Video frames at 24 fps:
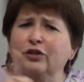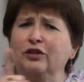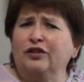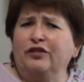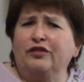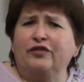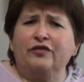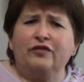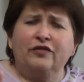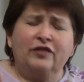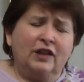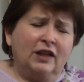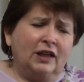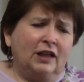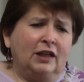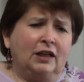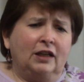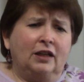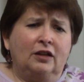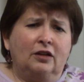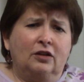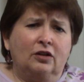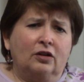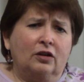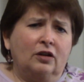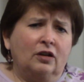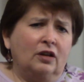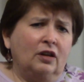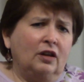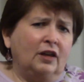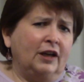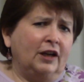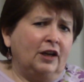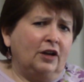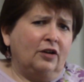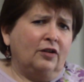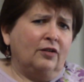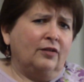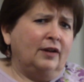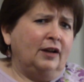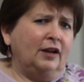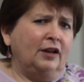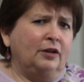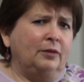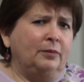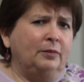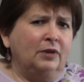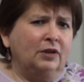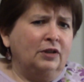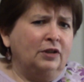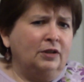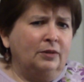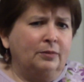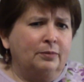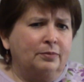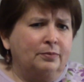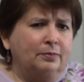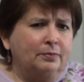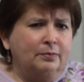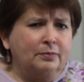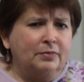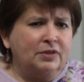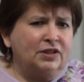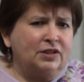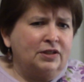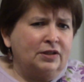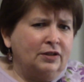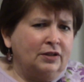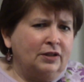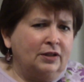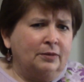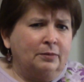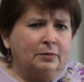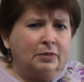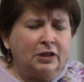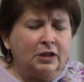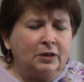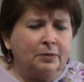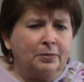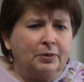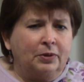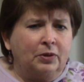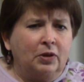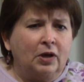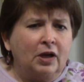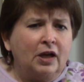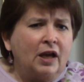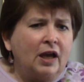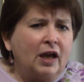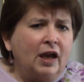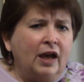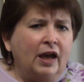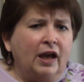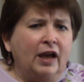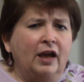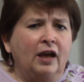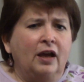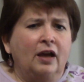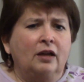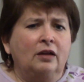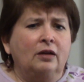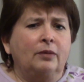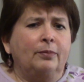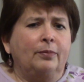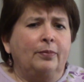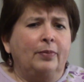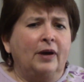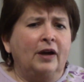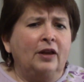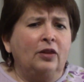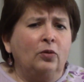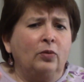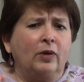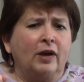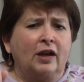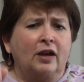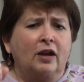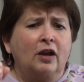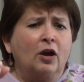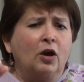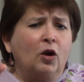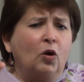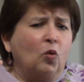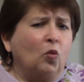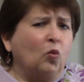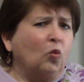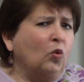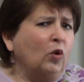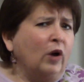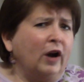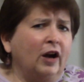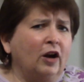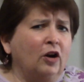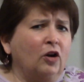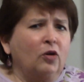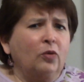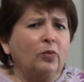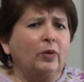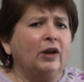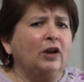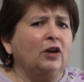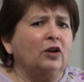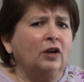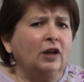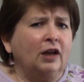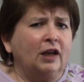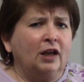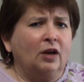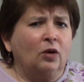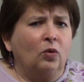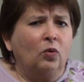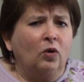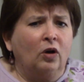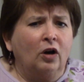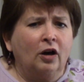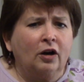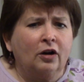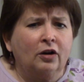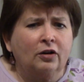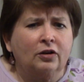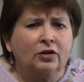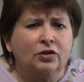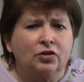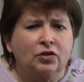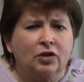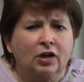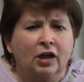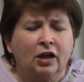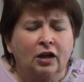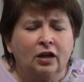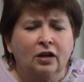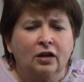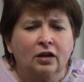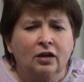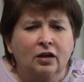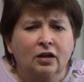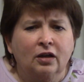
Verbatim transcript: to feed like around a million bazillion people? And by the way, where are we going to get water to drink?